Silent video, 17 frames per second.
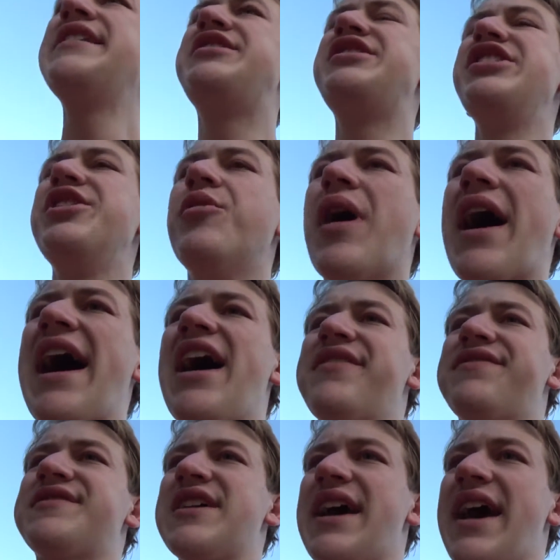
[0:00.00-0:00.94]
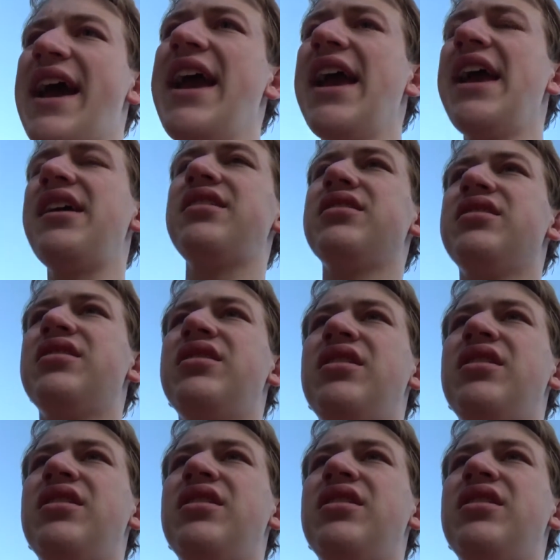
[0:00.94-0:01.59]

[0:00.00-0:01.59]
do you have to hate?